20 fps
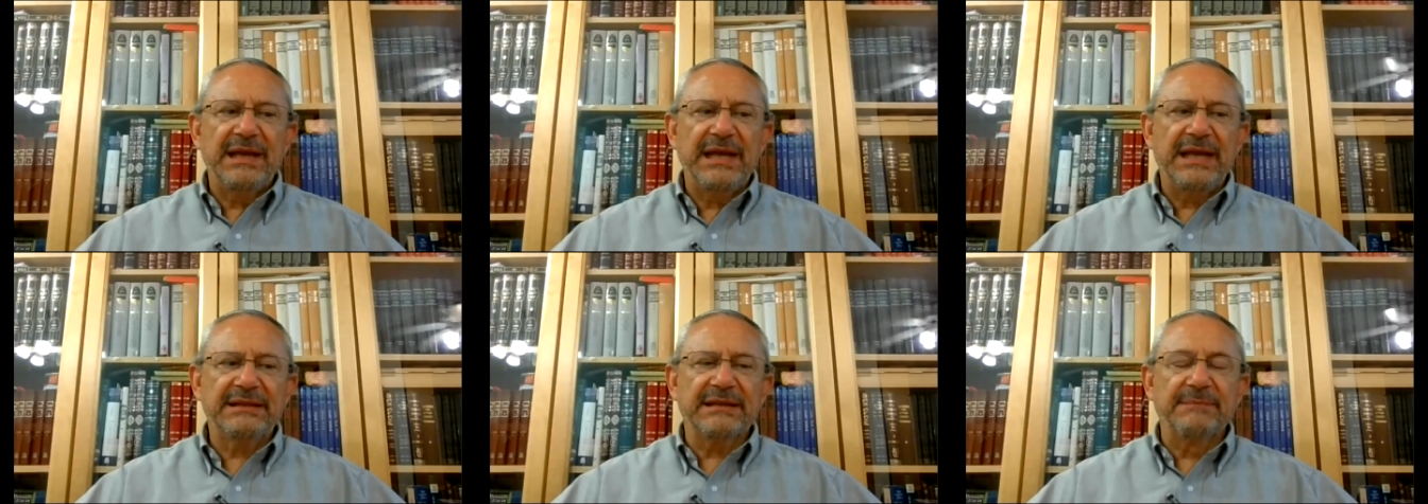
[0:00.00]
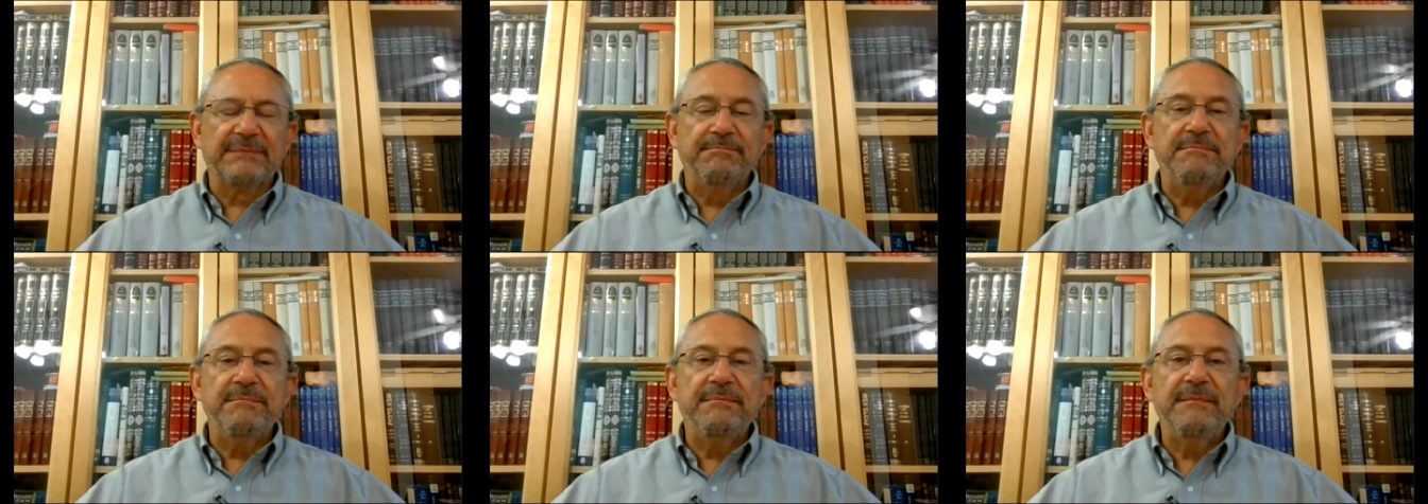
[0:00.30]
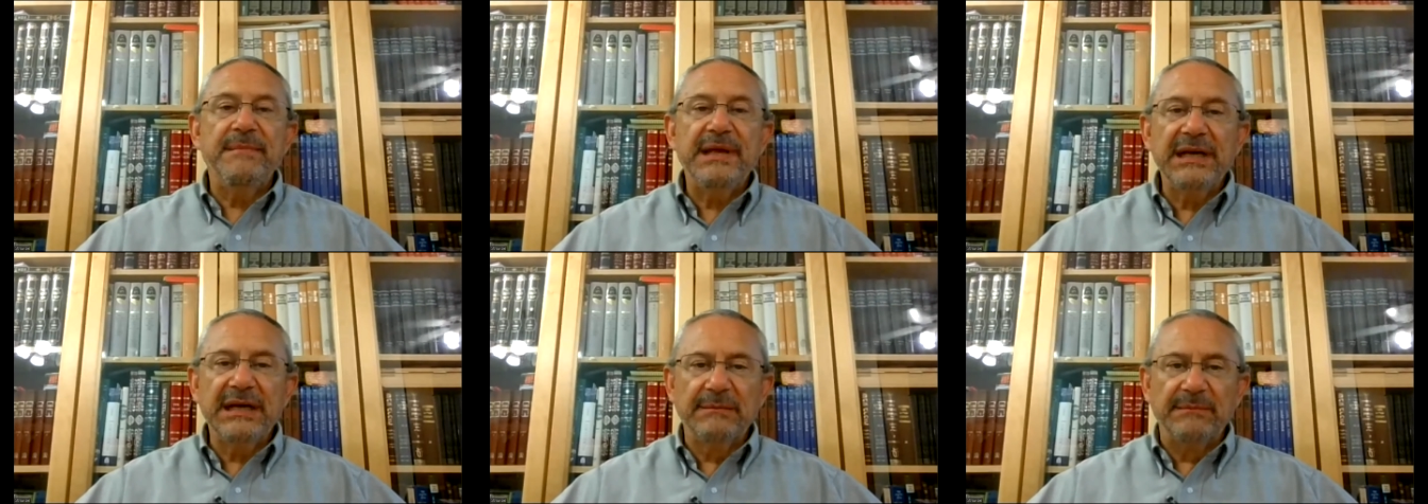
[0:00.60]
at the
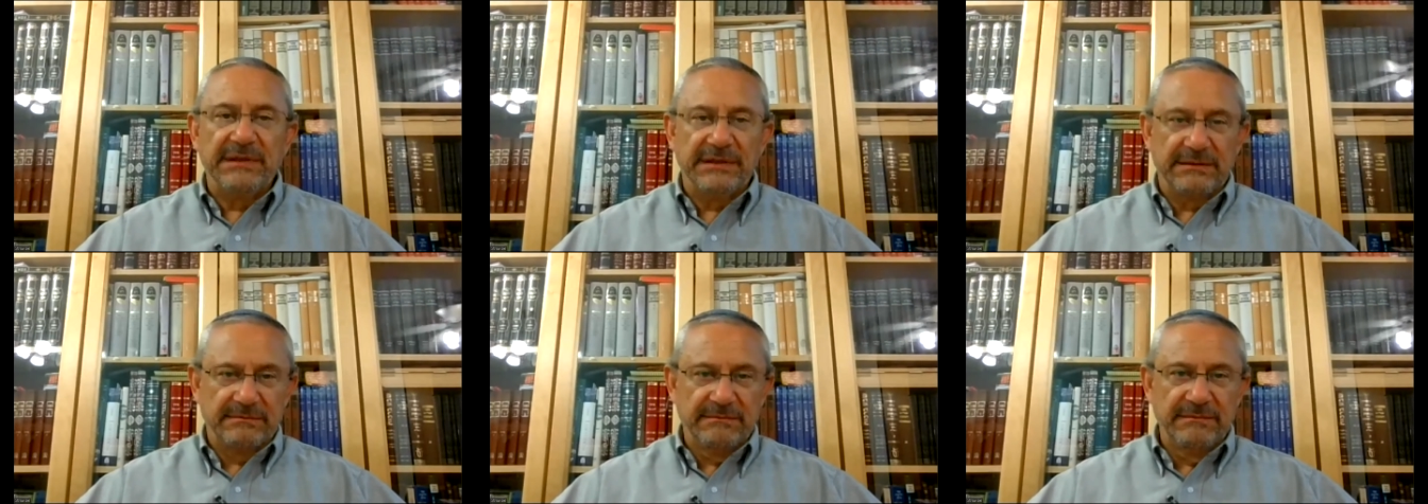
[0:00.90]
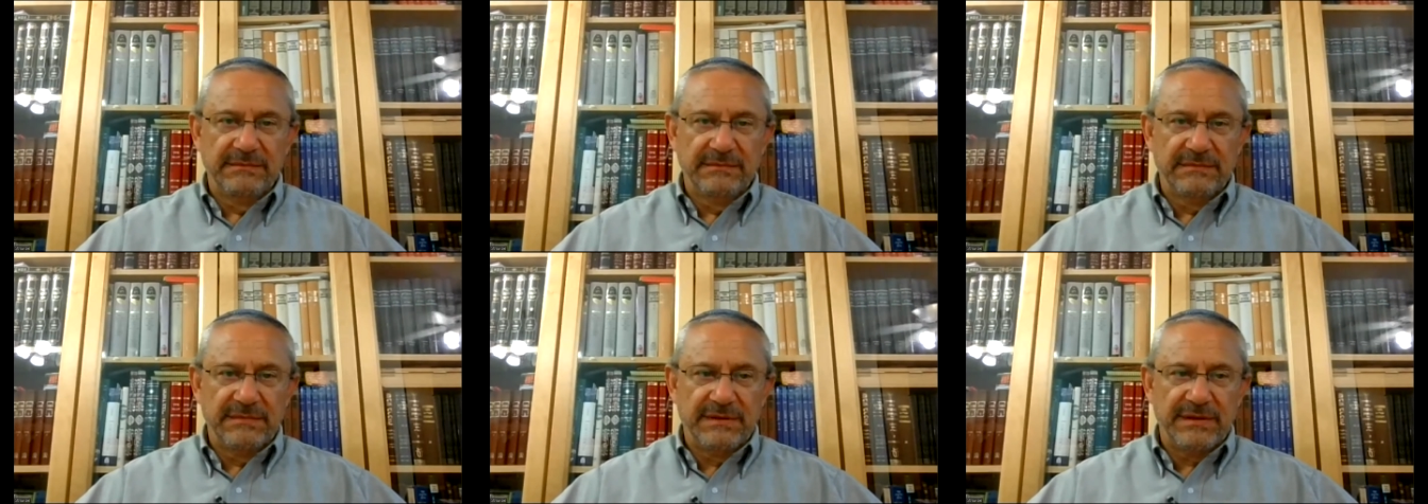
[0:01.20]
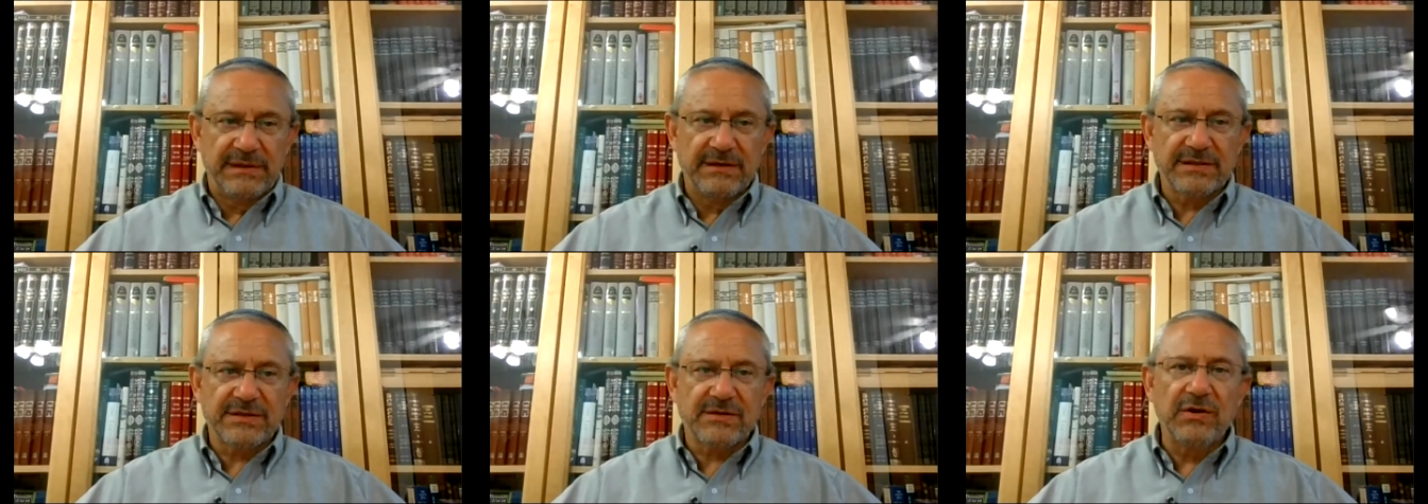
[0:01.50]
minimum,
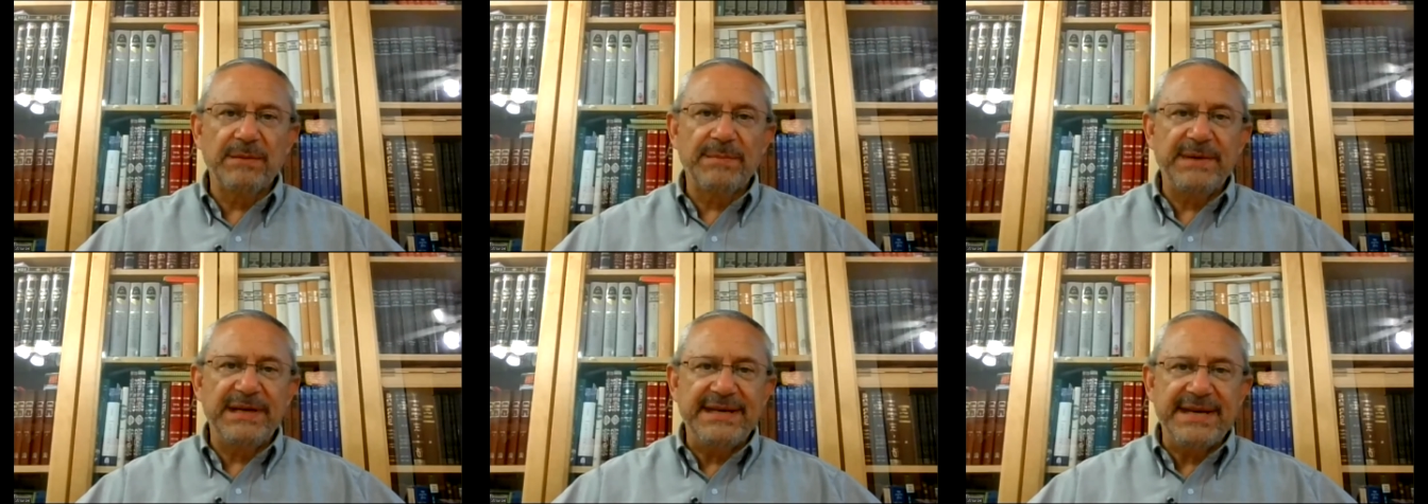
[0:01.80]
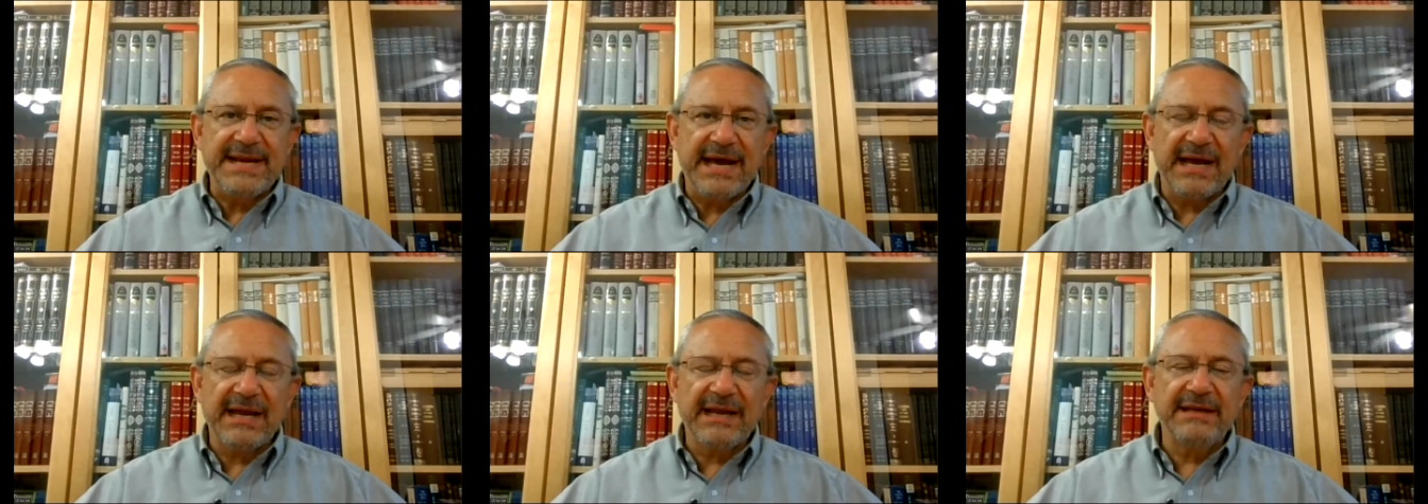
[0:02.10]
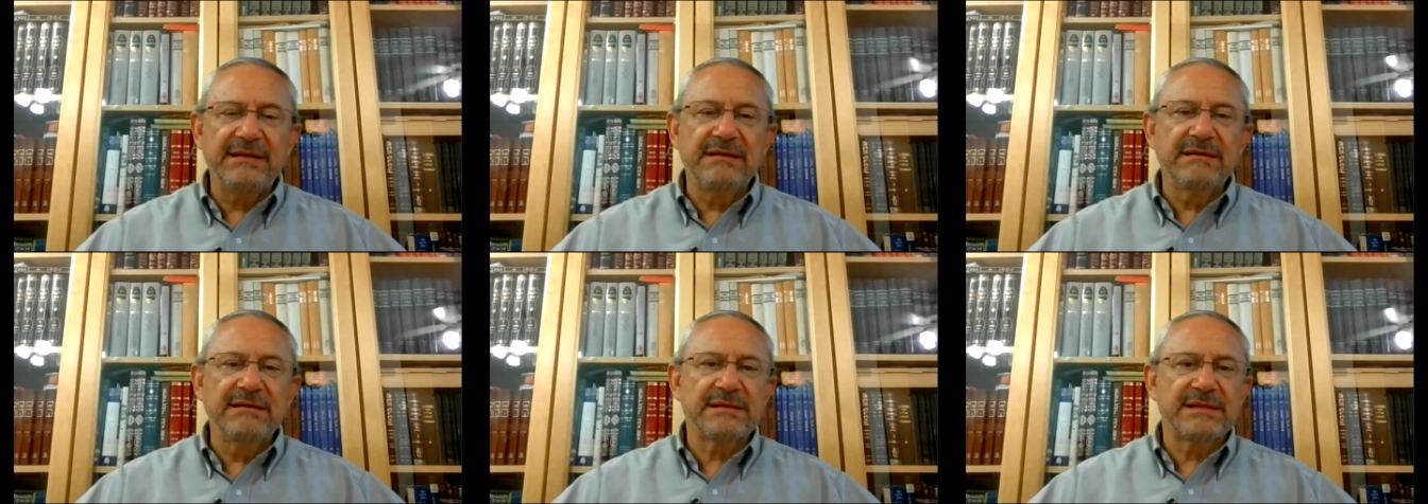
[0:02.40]
there's going to be
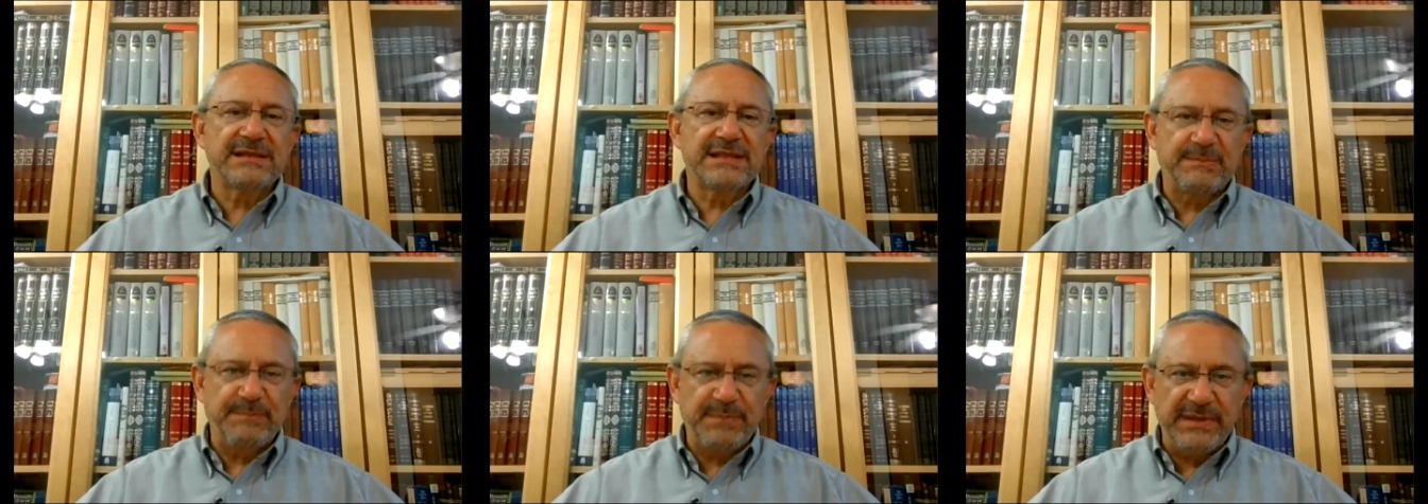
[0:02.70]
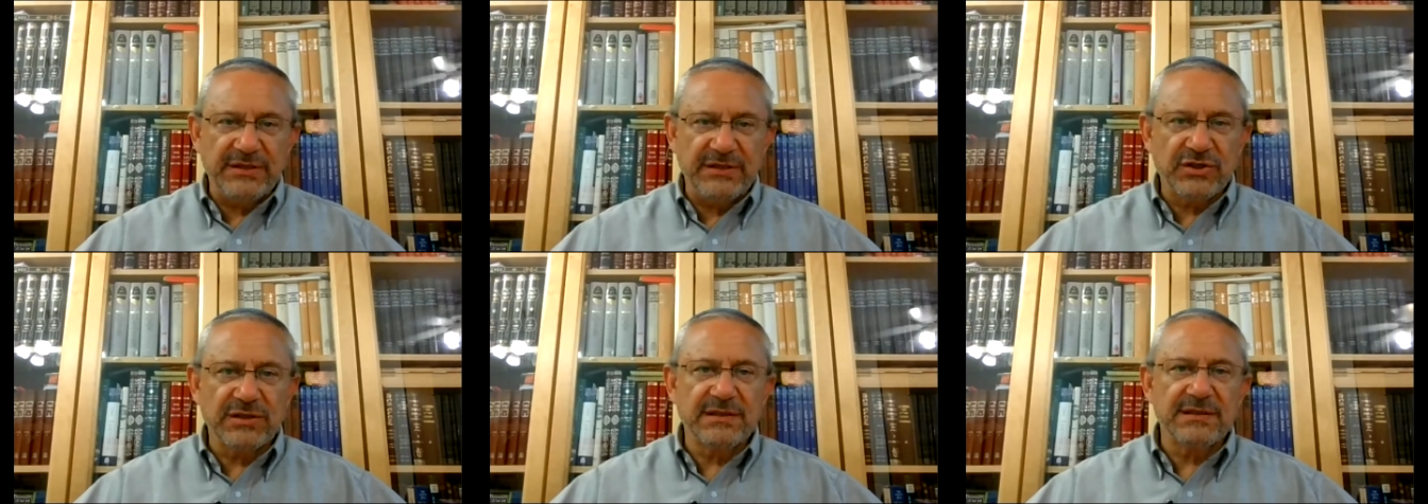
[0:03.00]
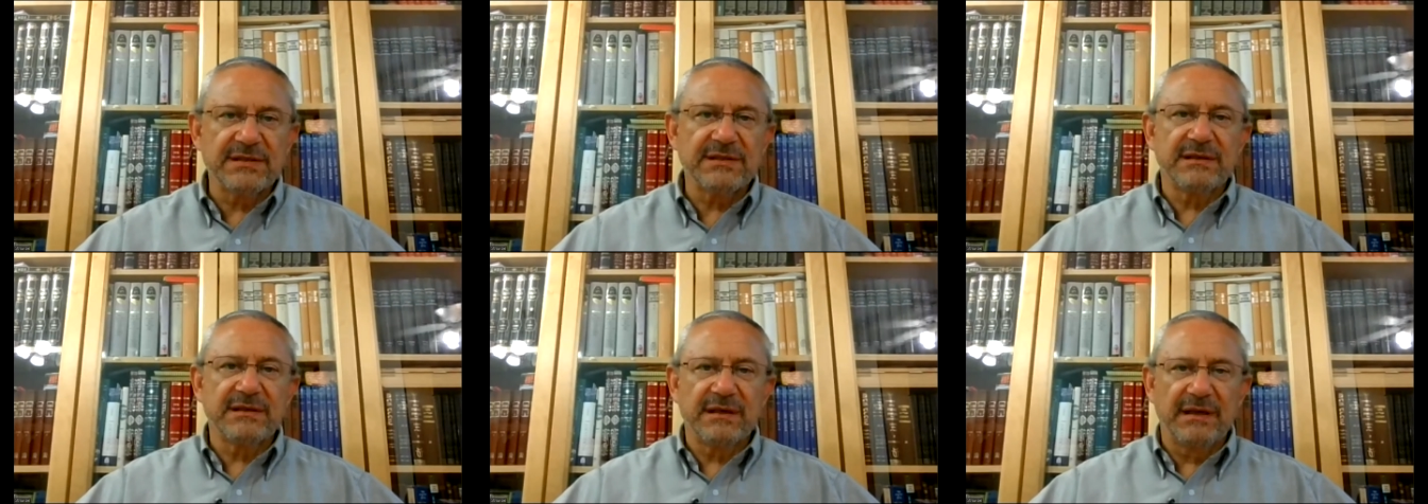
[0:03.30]
9
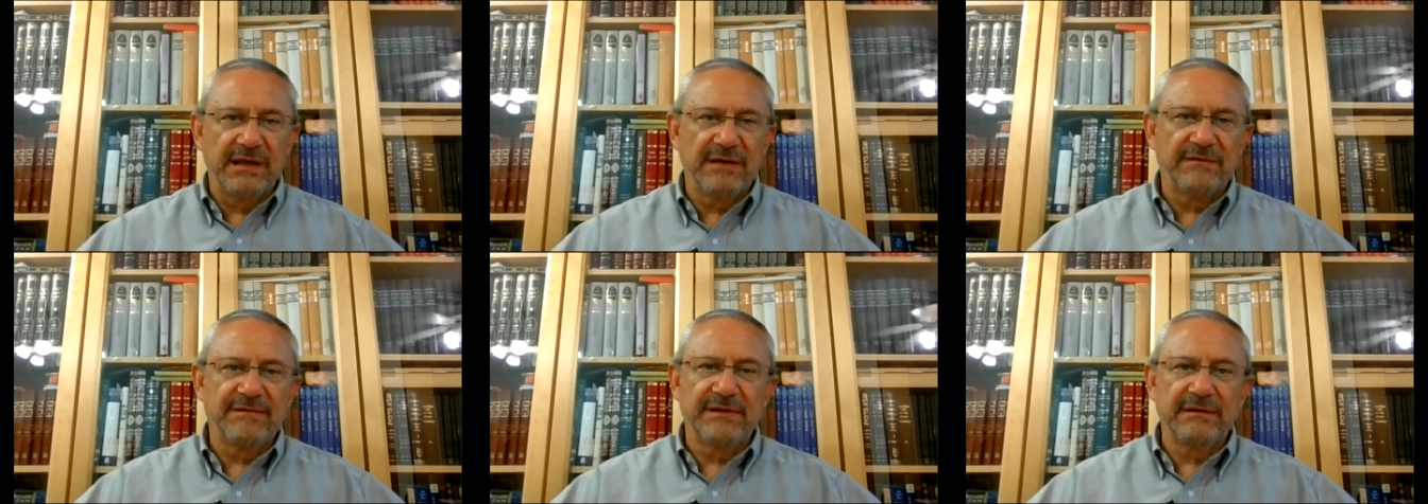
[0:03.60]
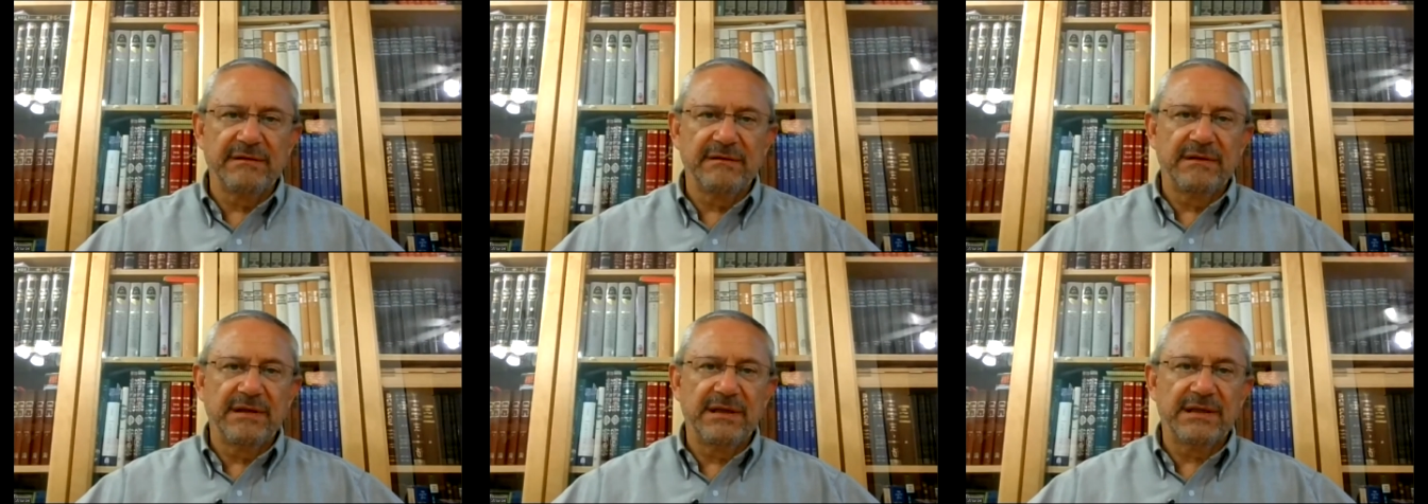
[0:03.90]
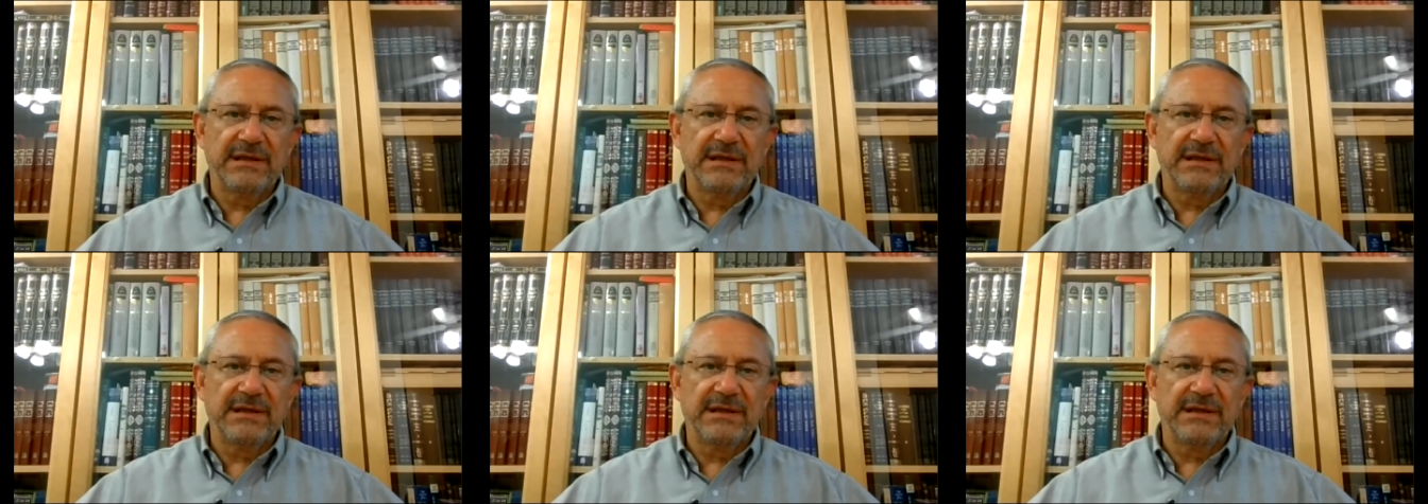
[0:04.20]
speeches given,